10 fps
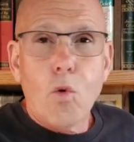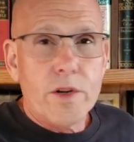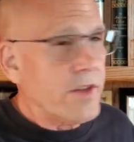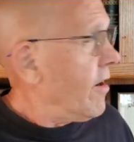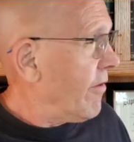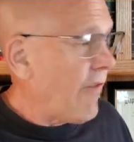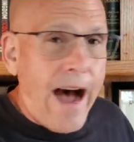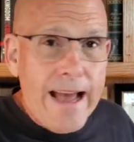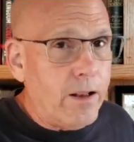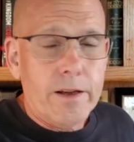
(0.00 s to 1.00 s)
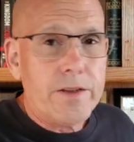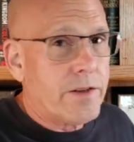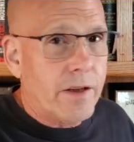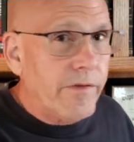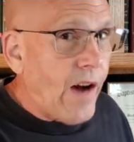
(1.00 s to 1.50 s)
who was the
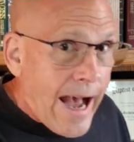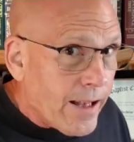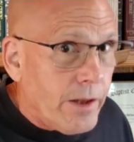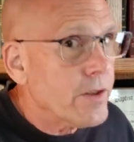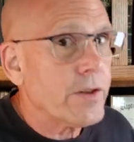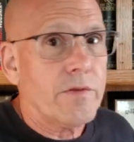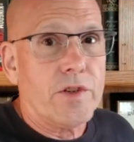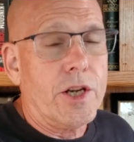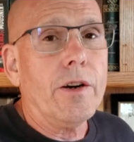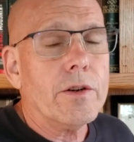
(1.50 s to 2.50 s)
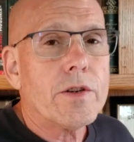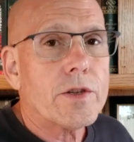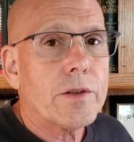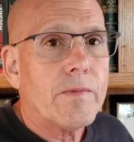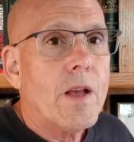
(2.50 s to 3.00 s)
vilest the vilest of
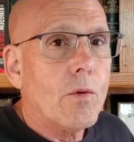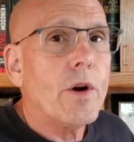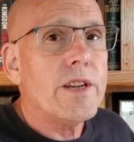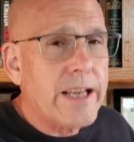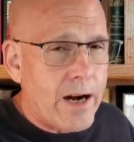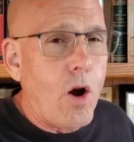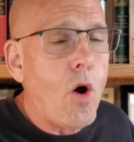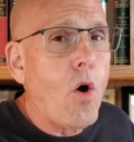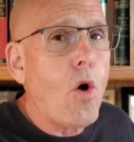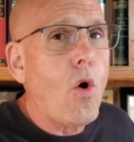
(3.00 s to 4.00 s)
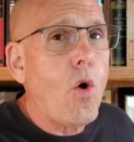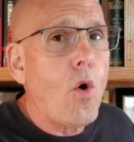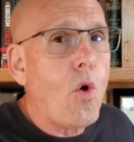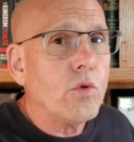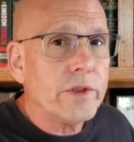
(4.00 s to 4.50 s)
sinners well he's got a
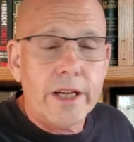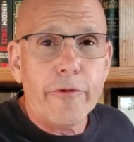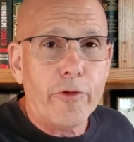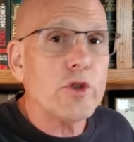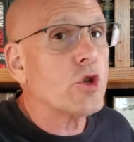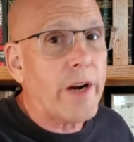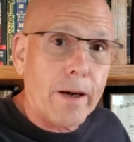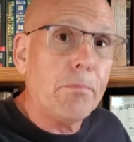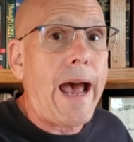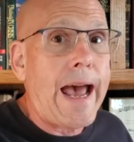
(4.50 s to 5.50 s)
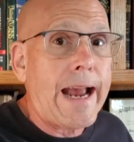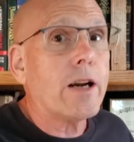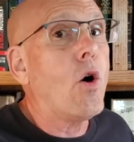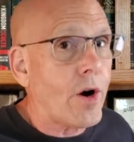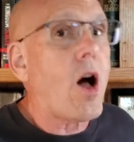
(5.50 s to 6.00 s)
whole different trick
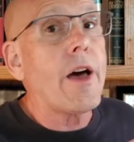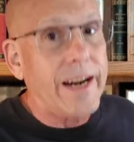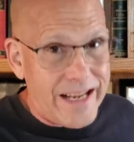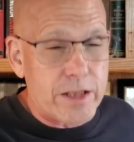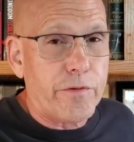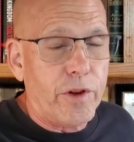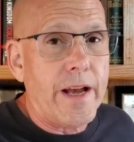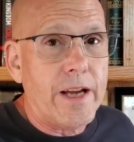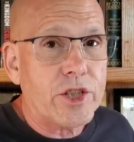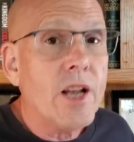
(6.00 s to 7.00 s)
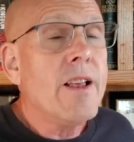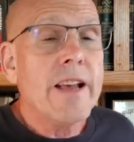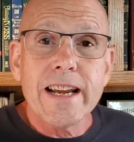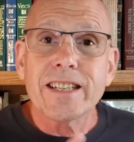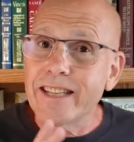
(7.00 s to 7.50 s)
bag going on in his flesh
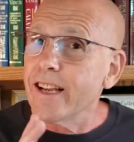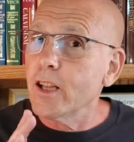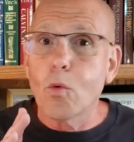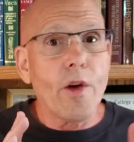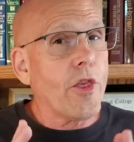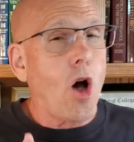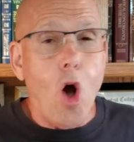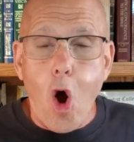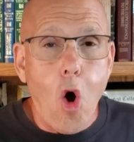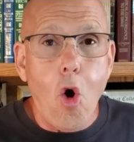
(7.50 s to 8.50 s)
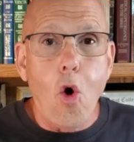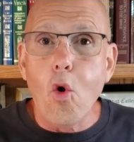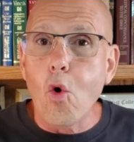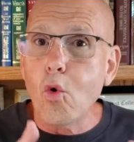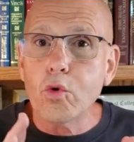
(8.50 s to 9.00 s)
he's dealing with a
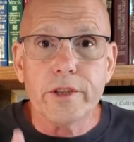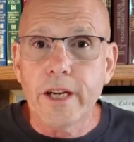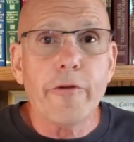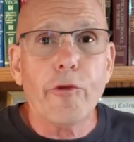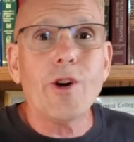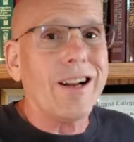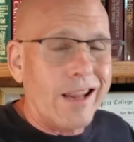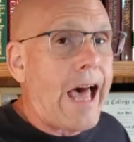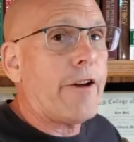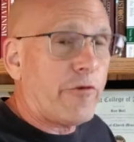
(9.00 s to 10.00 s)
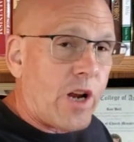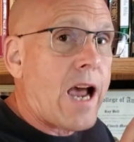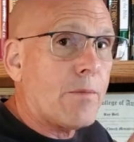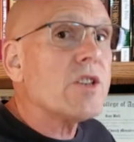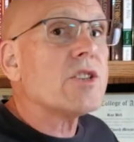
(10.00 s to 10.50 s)
whole different
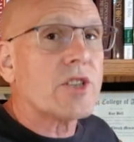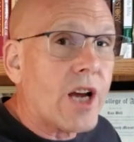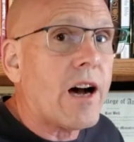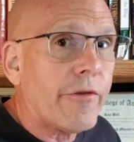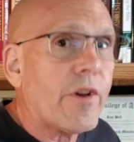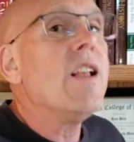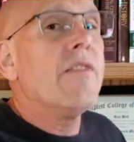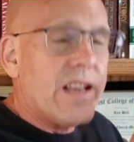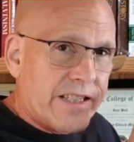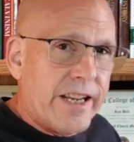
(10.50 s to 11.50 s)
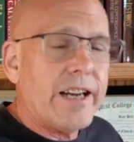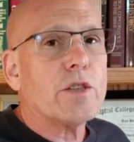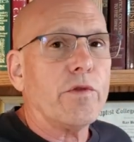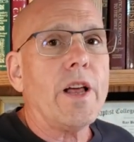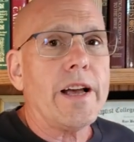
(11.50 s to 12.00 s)
lifetime of stuff that's in
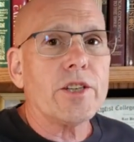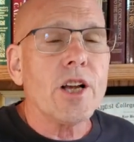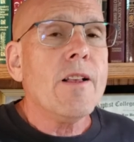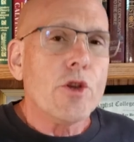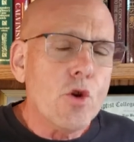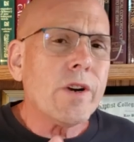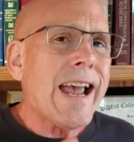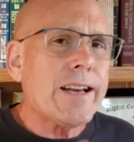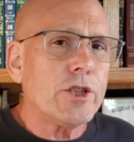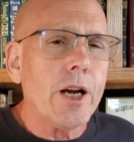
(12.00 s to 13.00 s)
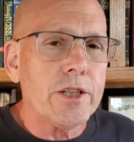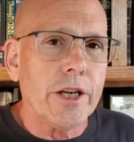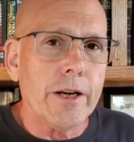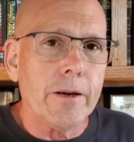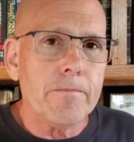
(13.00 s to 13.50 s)
his flesh you can't
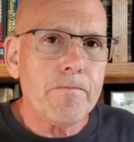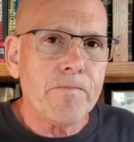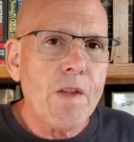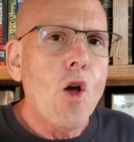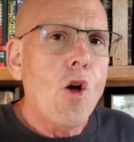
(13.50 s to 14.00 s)
judge him